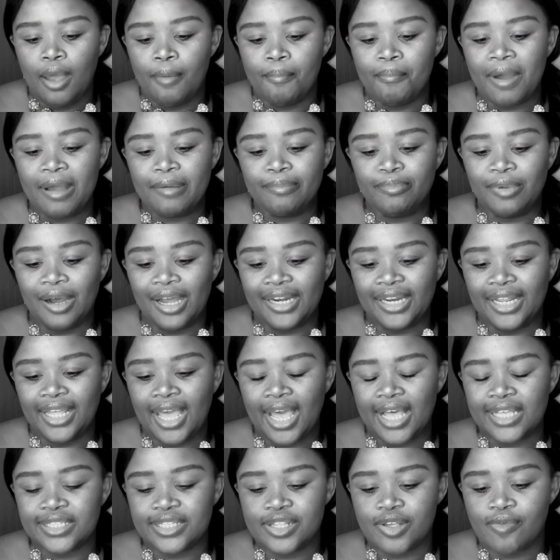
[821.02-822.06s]
My body
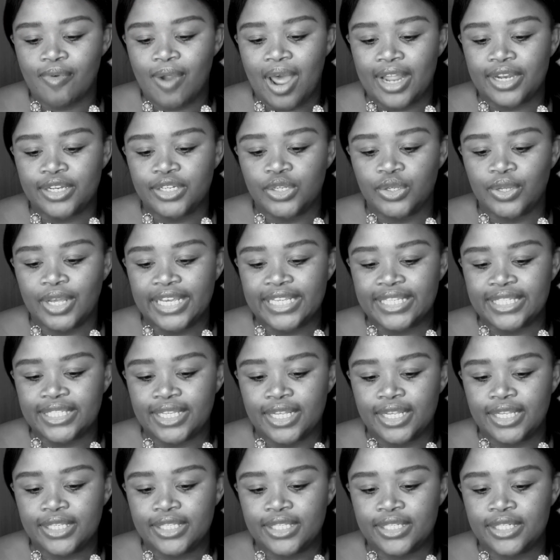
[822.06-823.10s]
has the right to
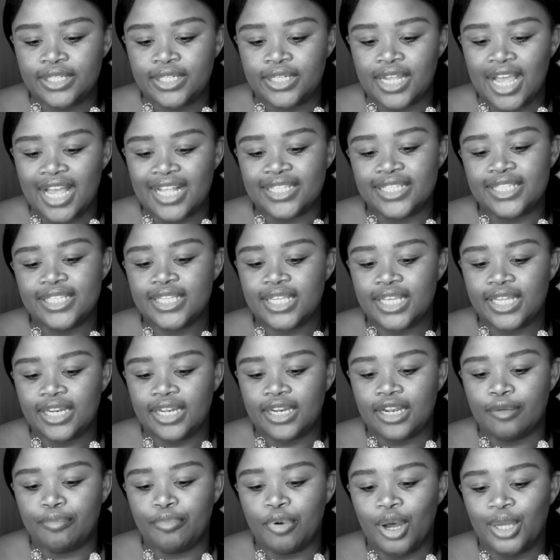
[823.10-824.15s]
exist and seen
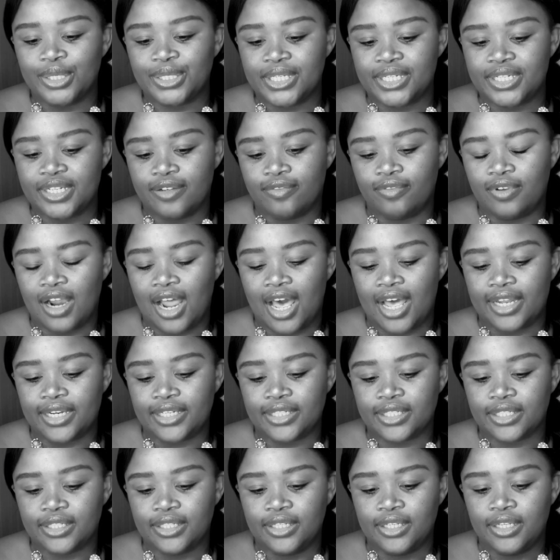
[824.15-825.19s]
in a positive light.
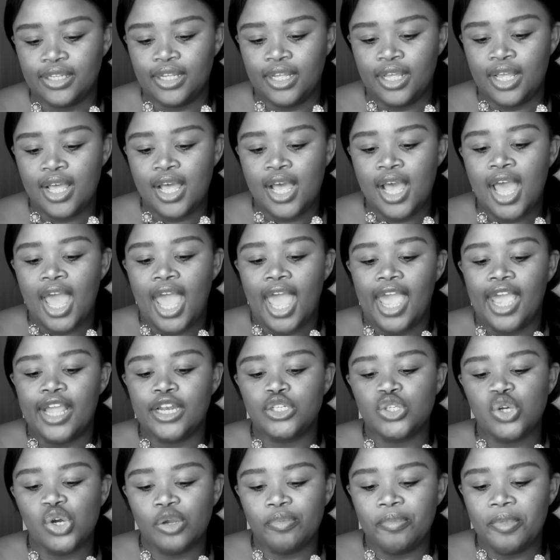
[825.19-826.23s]

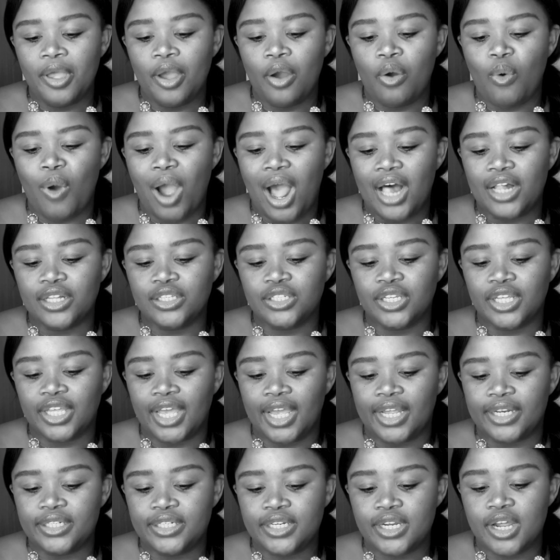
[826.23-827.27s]
It took me a while to
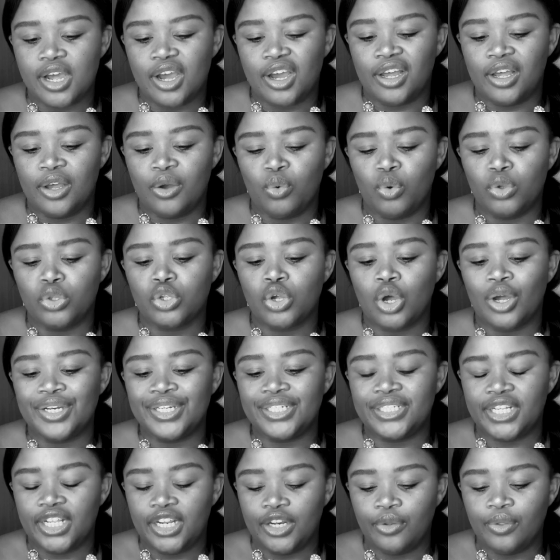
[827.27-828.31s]
get here with
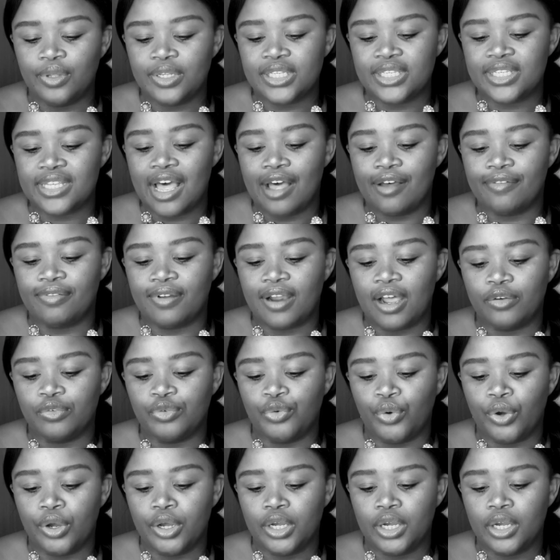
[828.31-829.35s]
continuous self-love
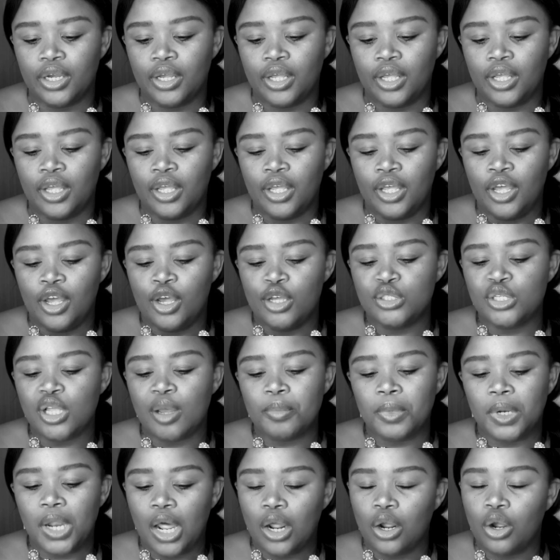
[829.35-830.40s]
work, so
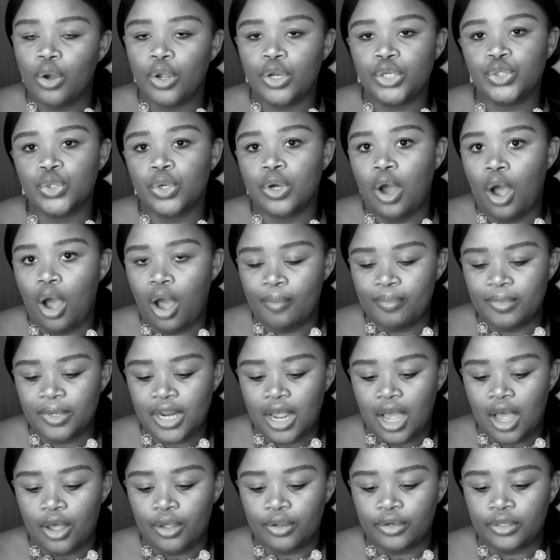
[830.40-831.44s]
I'm not going to calm
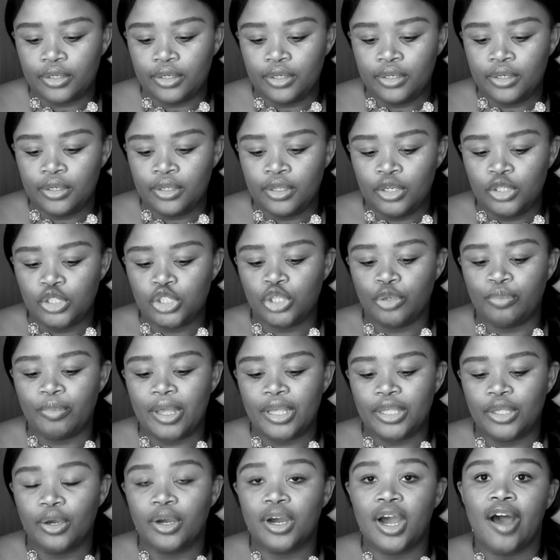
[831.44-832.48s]
down to
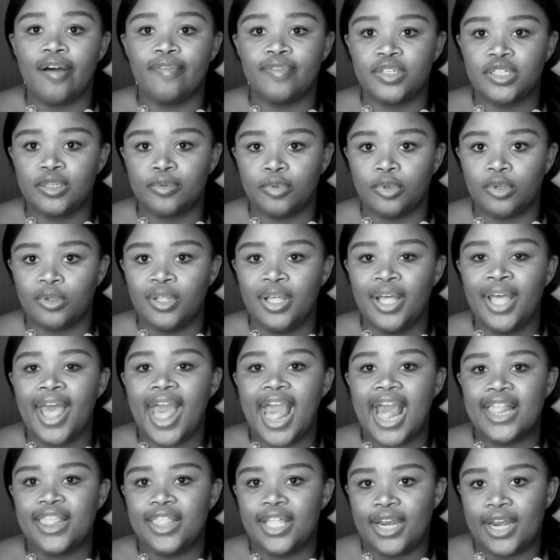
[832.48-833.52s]
make you comfortable
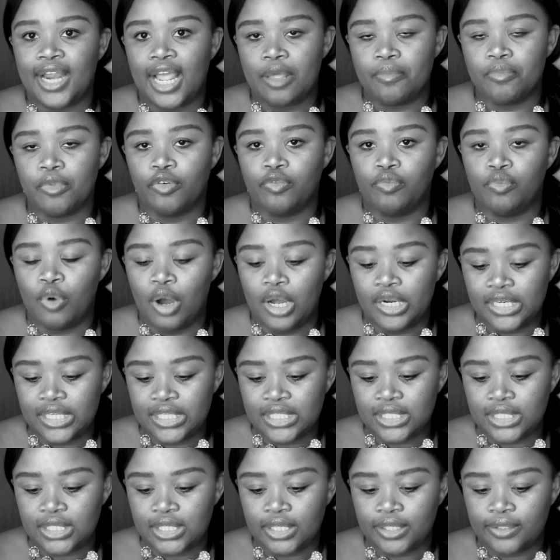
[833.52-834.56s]
in the name of
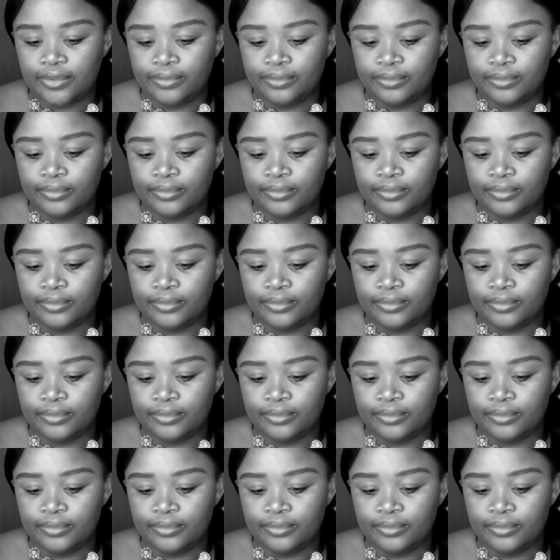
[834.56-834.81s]
modesty